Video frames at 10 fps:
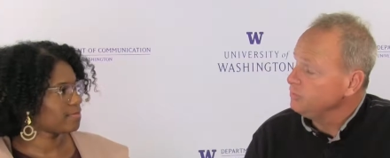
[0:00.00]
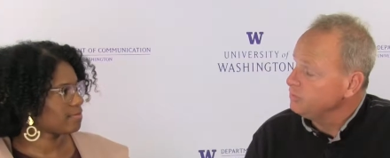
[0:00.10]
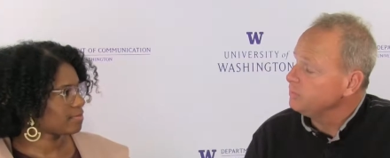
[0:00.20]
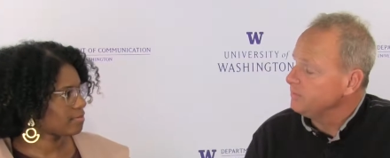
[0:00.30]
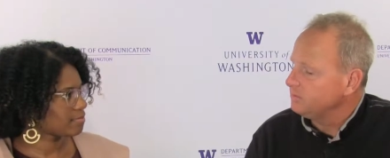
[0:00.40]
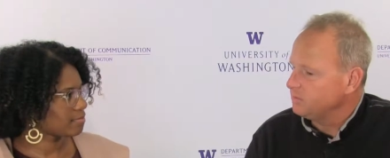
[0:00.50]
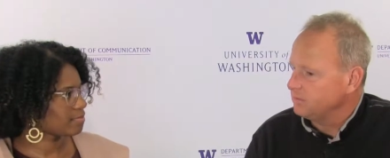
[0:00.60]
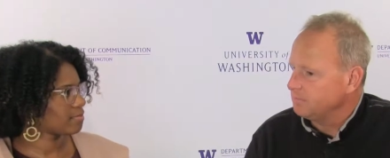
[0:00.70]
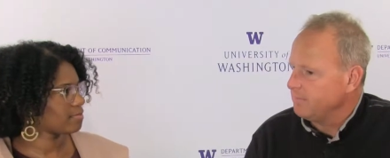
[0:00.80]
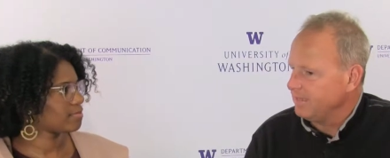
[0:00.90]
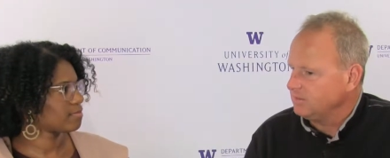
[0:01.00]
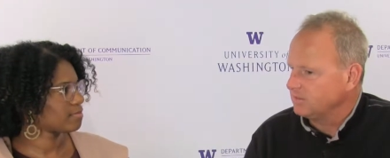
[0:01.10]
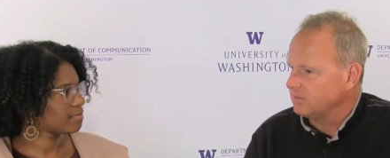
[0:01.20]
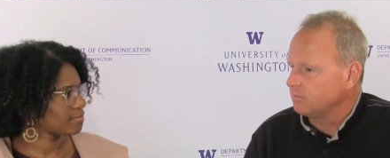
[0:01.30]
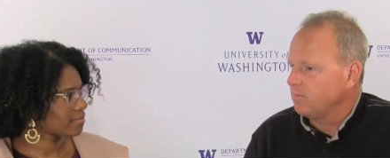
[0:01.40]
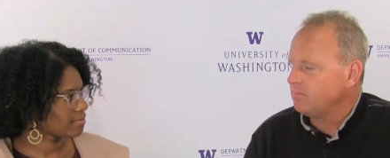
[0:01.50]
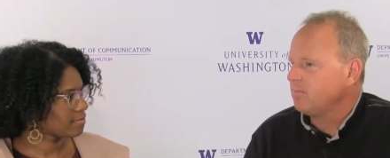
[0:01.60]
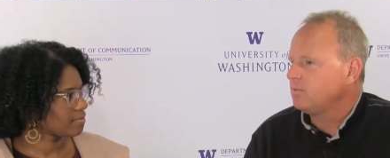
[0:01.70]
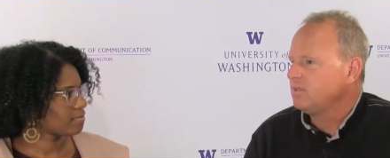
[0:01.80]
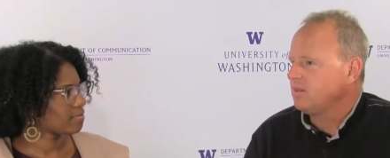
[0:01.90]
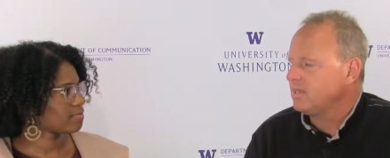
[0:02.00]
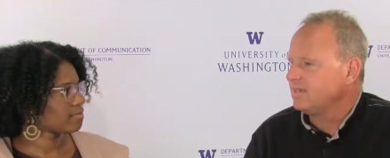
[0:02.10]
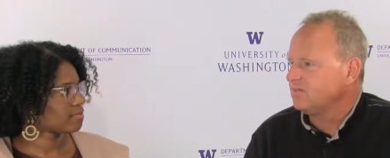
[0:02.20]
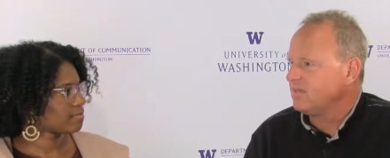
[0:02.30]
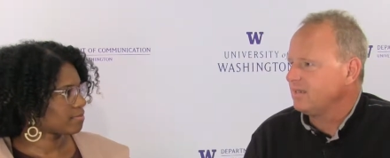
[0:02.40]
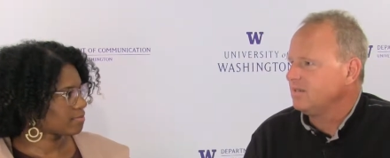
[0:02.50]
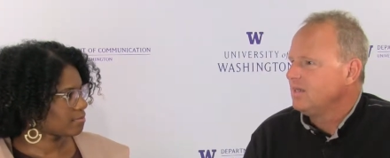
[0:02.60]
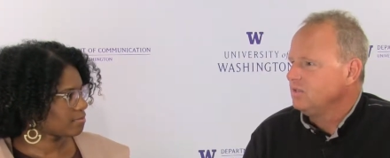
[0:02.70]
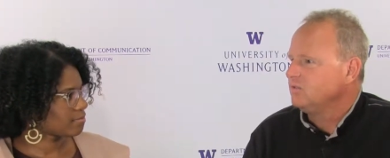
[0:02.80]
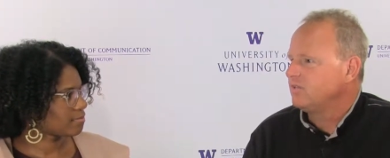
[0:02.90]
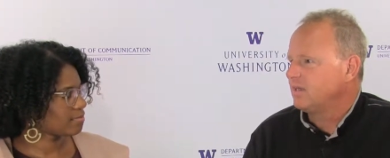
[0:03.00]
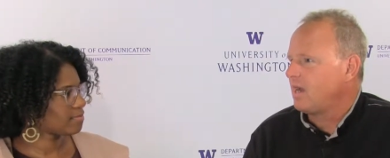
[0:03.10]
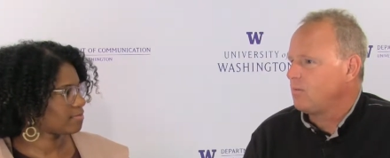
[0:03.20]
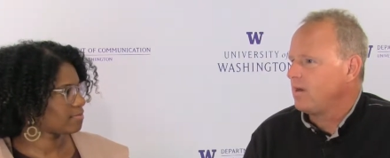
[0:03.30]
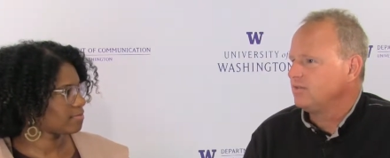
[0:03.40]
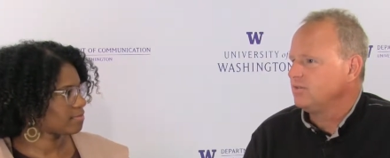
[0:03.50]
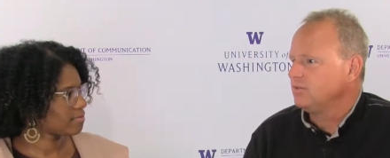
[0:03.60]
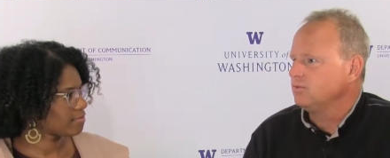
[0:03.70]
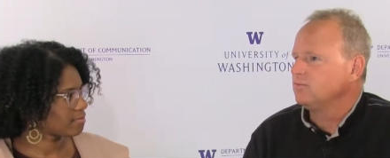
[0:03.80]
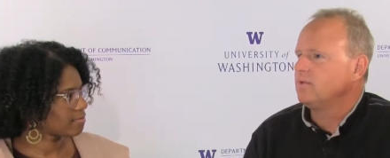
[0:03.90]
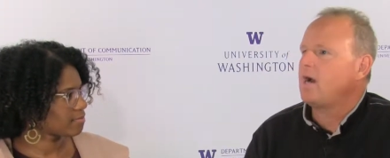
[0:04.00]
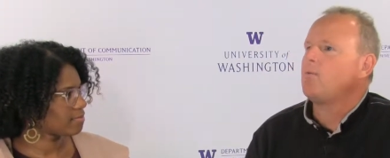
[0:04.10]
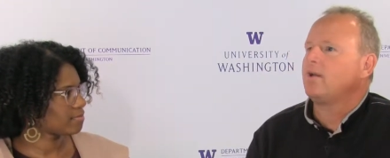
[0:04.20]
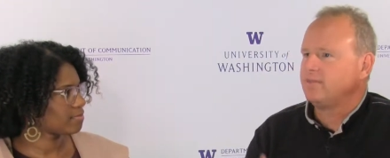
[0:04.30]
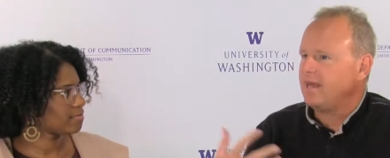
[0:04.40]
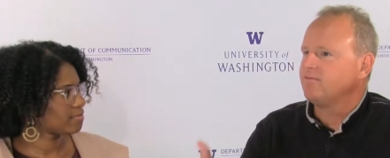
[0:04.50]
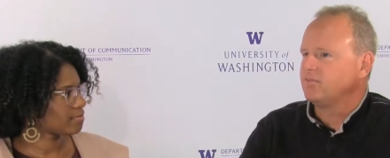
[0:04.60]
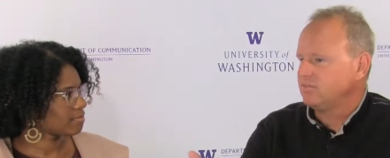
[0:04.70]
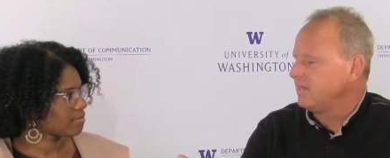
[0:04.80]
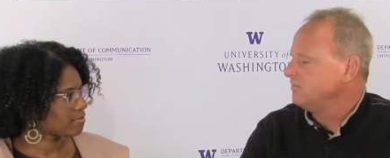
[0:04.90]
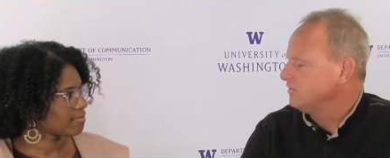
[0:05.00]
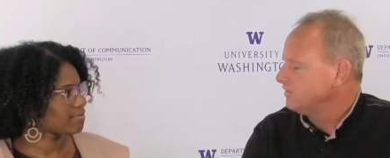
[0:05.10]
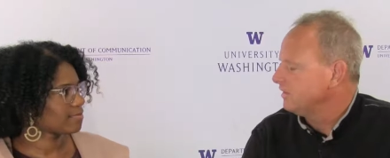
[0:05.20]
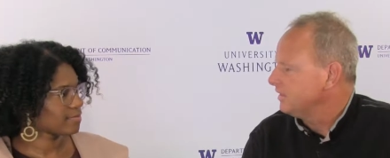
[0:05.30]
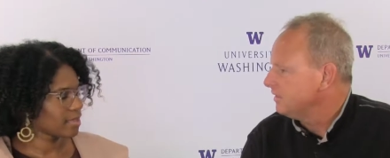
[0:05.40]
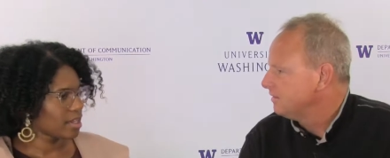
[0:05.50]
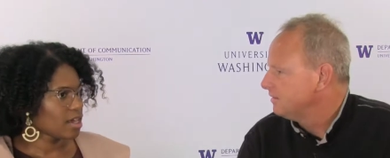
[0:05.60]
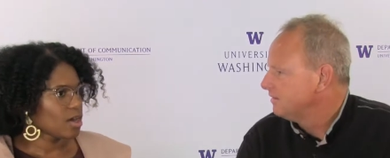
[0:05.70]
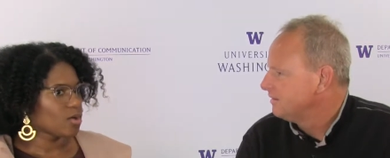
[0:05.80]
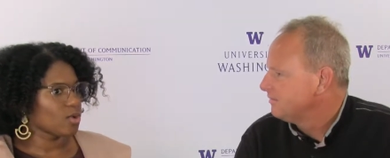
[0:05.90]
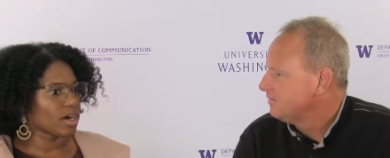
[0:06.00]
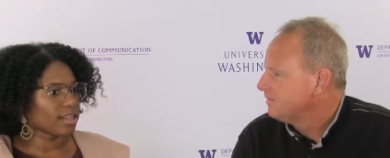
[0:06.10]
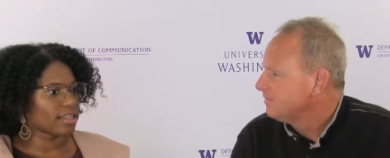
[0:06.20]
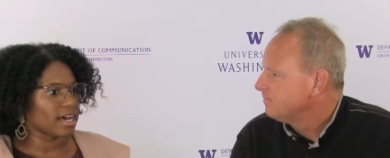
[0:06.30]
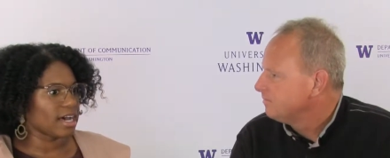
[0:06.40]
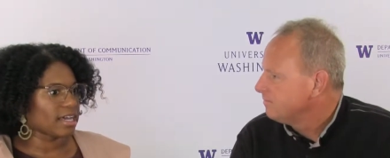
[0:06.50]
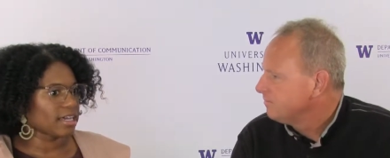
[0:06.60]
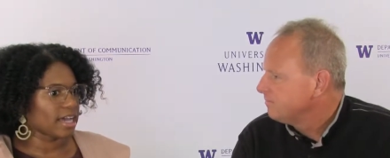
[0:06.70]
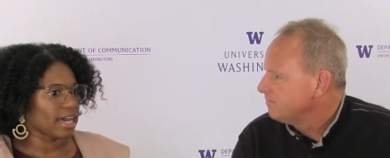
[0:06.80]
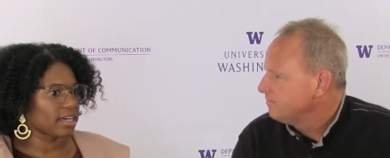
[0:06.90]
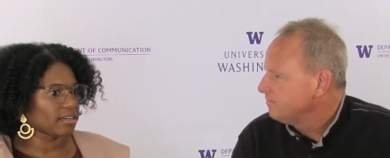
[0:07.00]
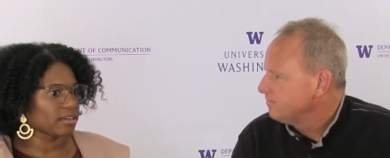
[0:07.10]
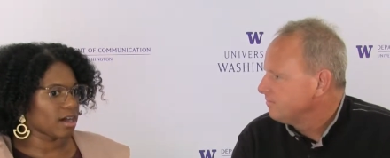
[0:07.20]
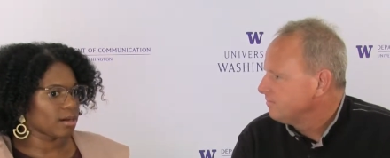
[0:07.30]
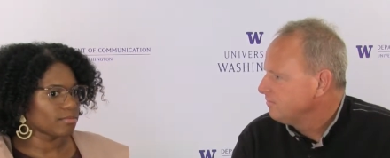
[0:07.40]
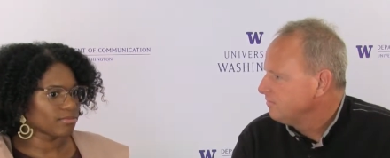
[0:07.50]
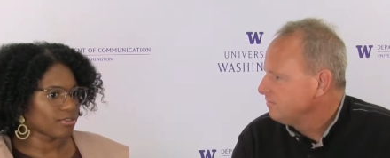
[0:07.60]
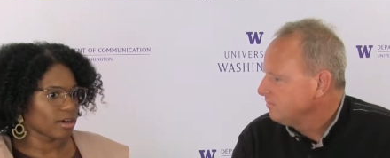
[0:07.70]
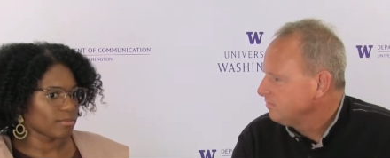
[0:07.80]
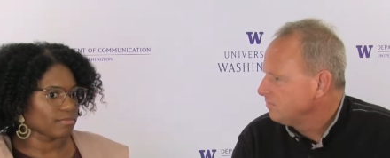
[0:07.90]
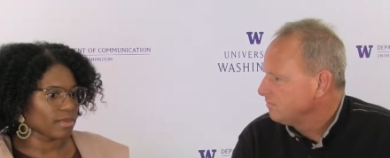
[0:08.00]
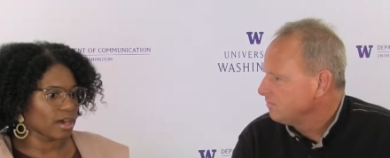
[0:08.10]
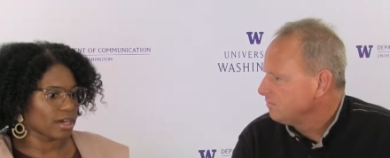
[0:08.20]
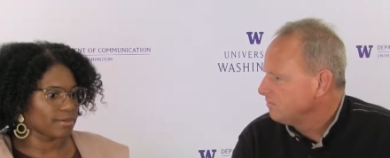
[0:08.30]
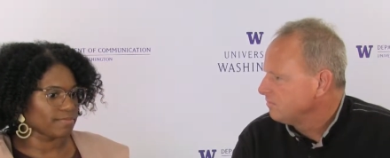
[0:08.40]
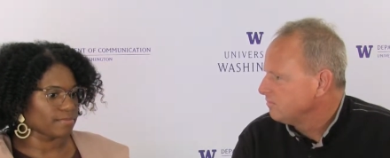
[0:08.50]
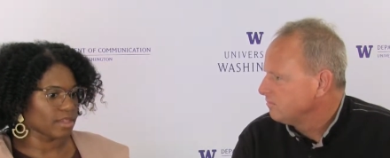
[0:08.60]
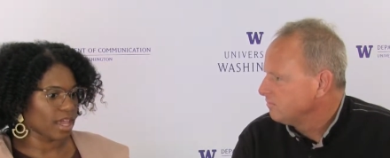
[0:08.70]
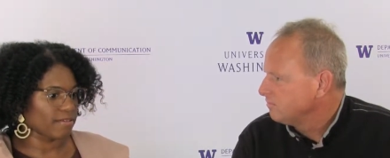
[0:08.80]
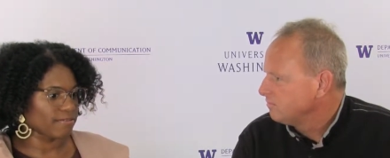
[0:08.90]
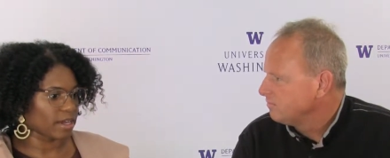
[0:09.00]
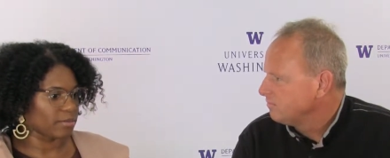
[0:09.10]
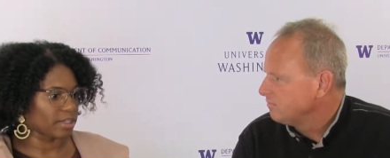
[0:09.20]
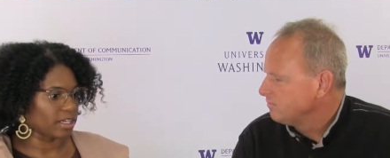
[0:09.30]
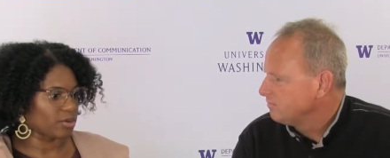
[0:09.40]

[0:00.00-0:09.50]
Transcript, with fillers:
Speaker 1: you into the major, or what, what were the things that you said I want to I want to emphasize this area?
Speaker 2: Well, I had come from um, a family